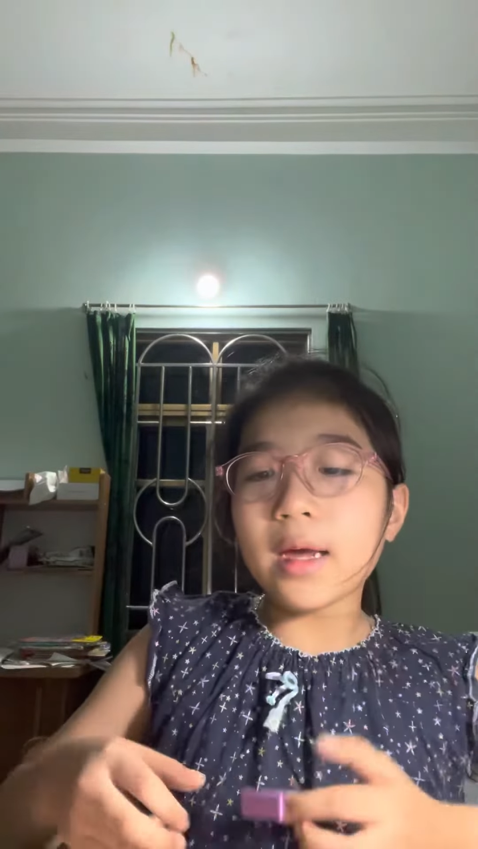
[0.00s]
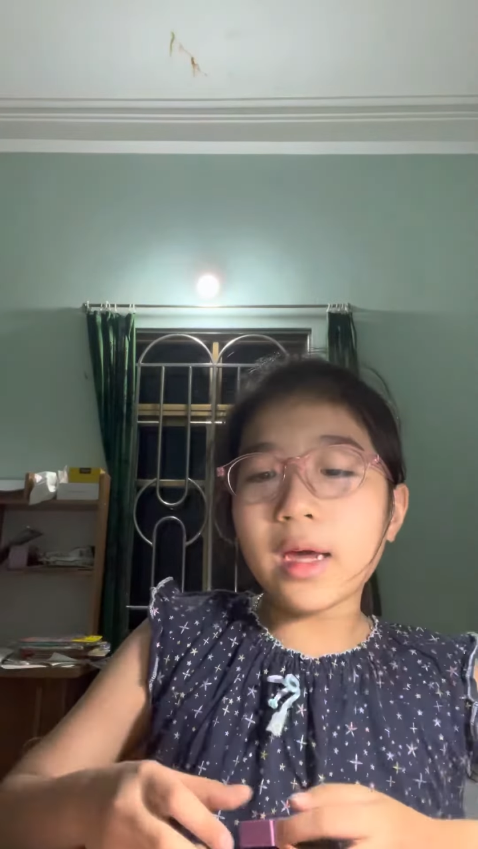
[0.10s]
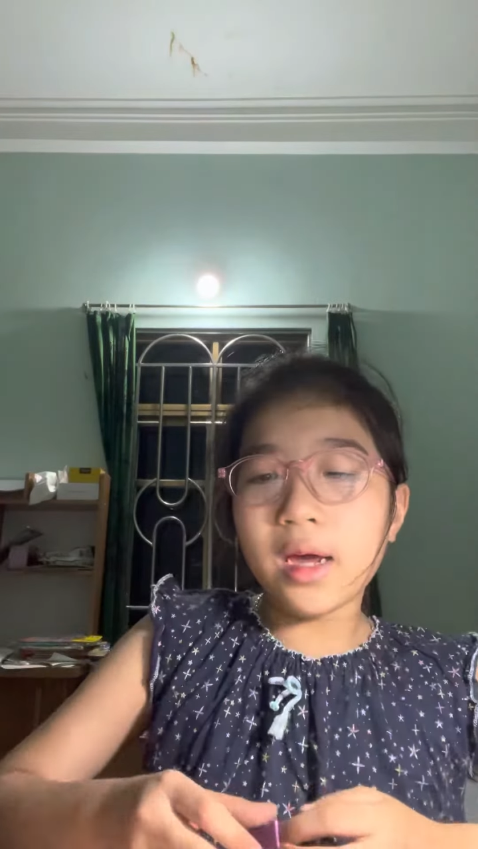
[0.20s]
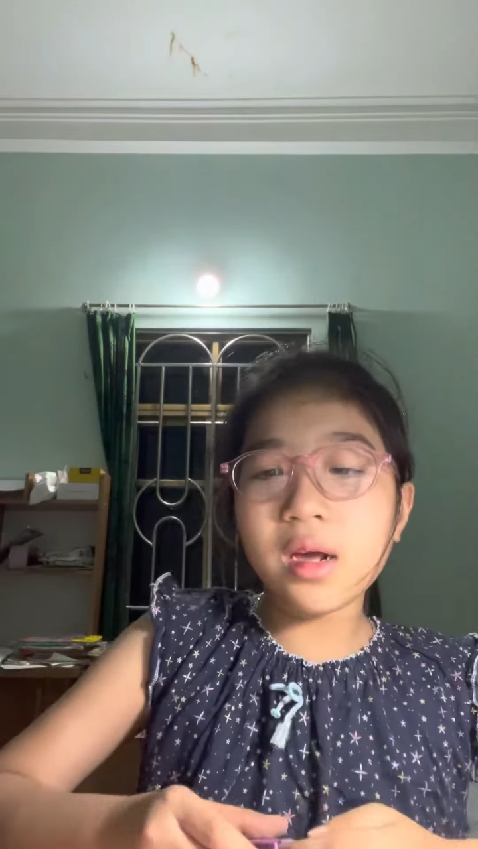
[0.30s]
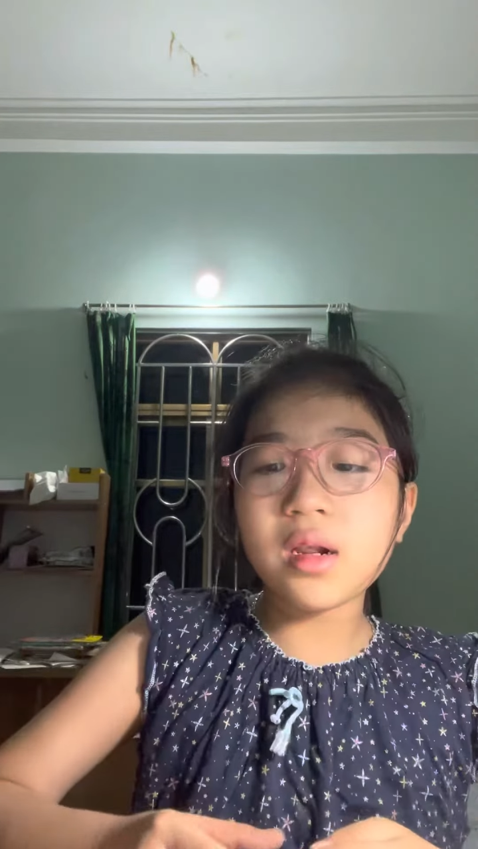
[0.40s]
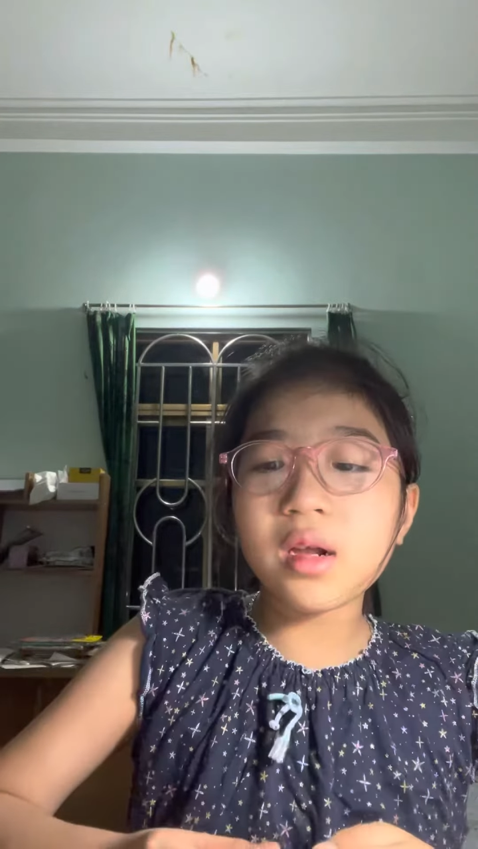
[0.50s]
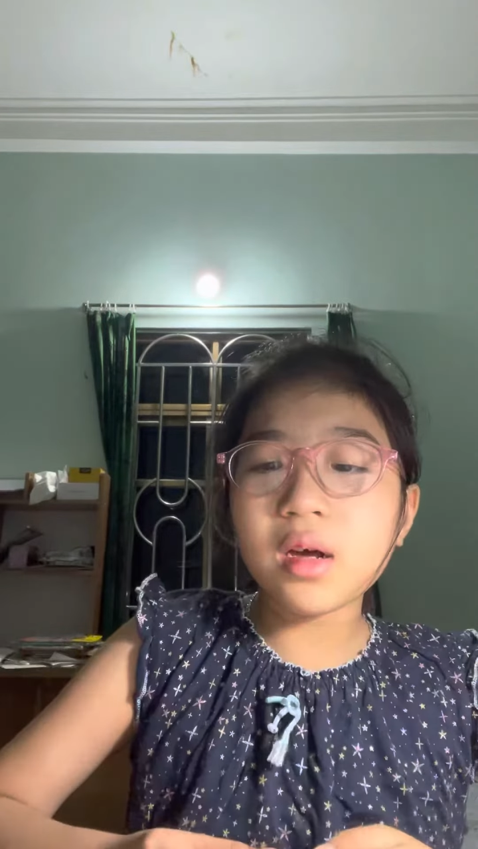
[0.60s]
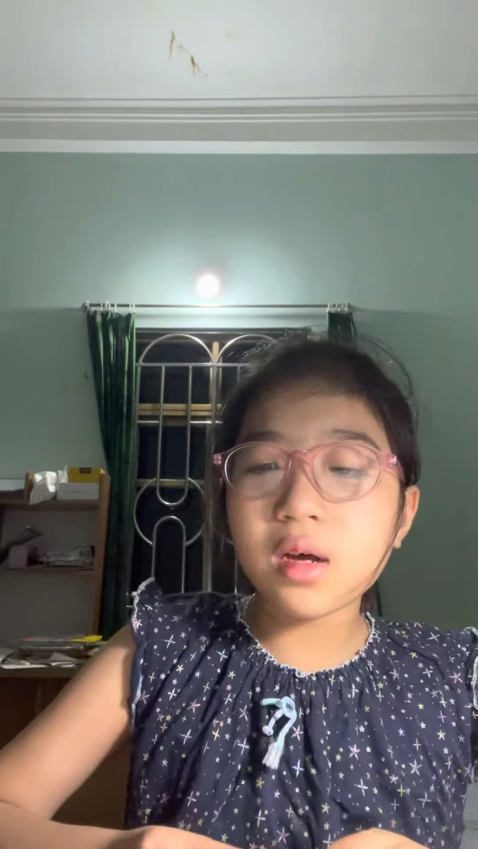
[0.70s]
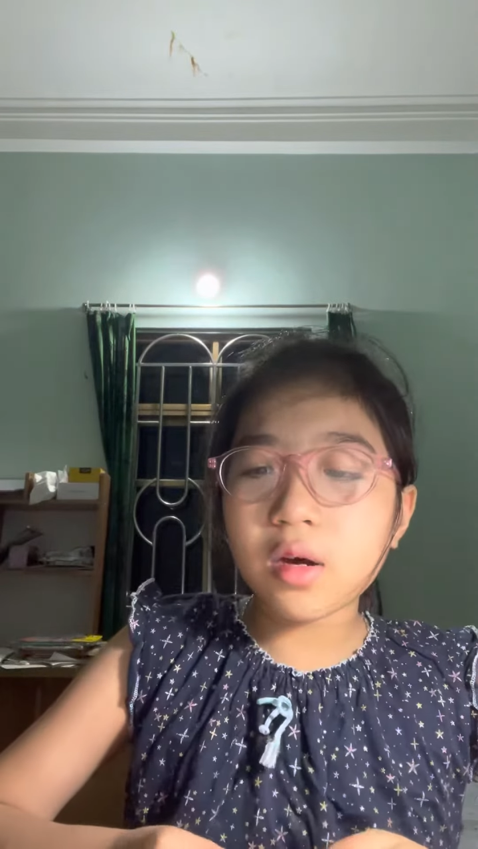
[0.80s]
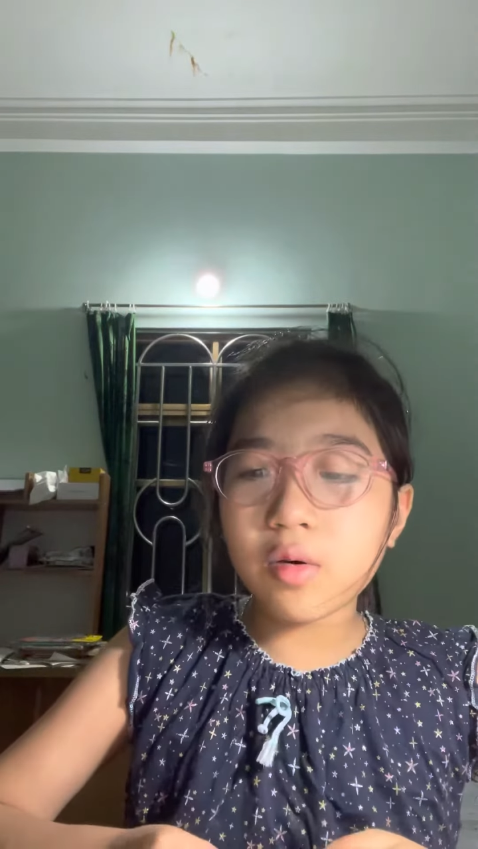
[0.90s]
and
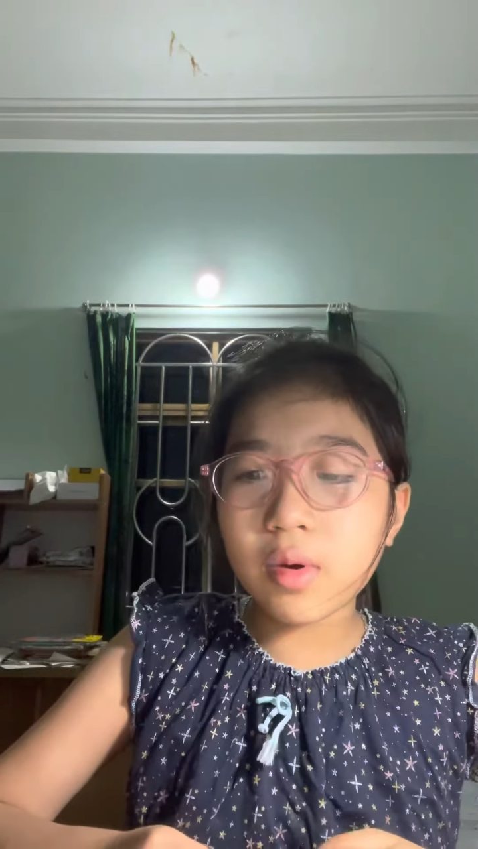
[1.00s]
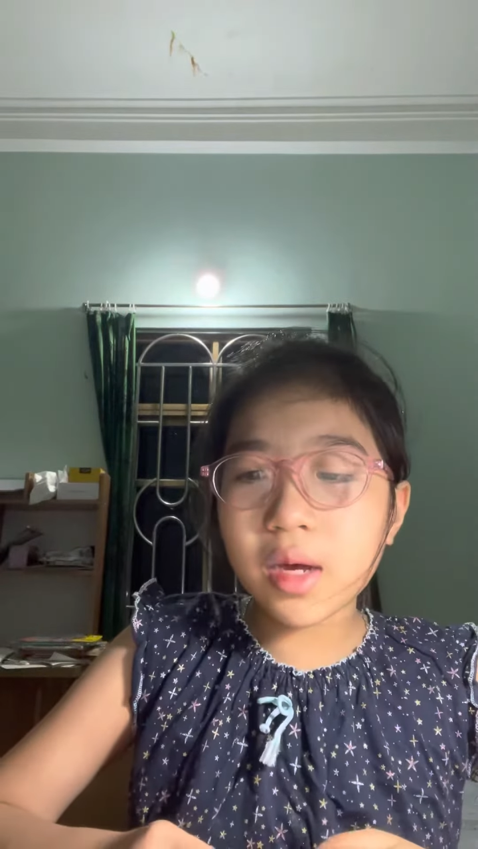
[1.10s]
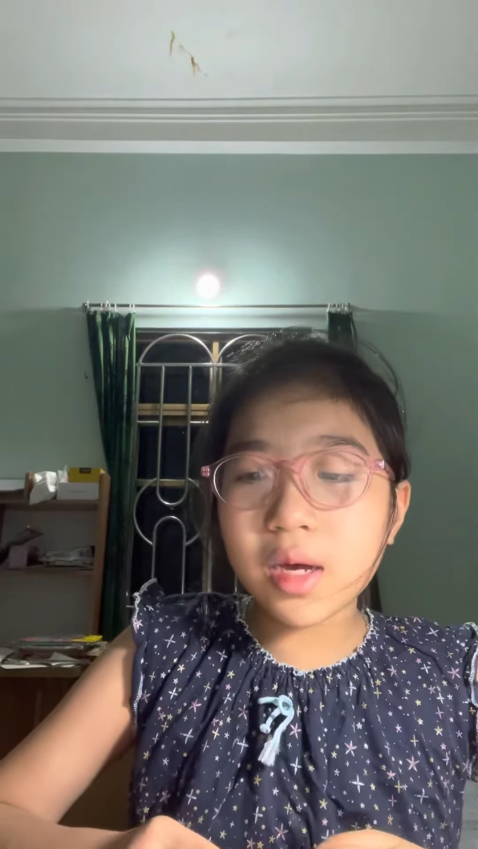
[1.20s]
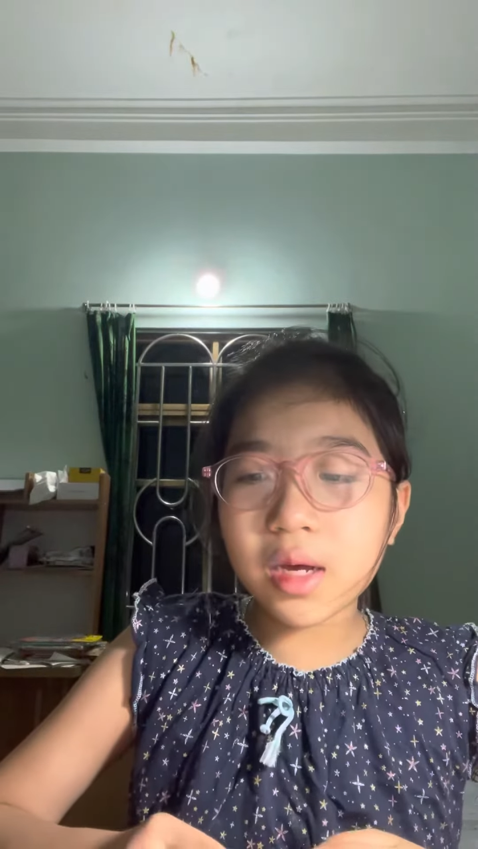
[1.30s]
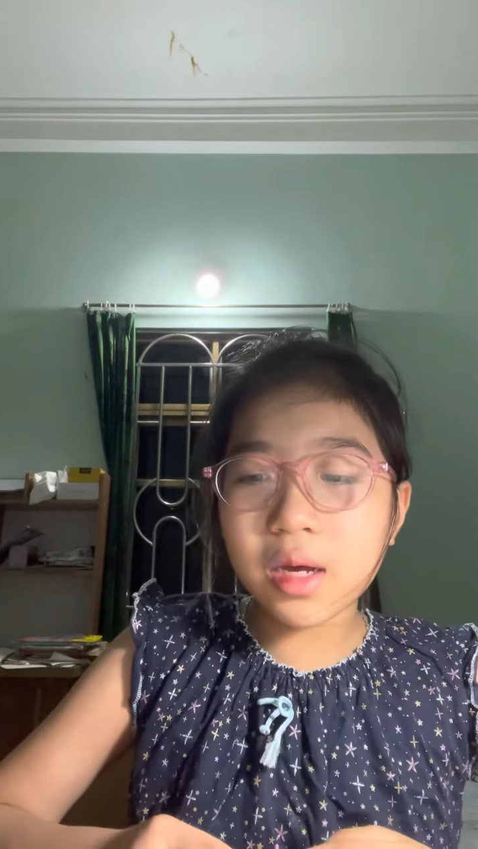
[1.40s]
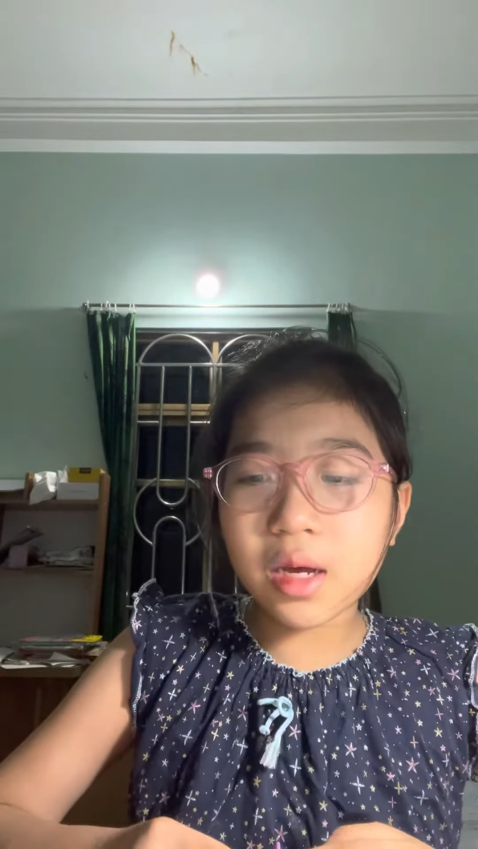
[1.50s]
we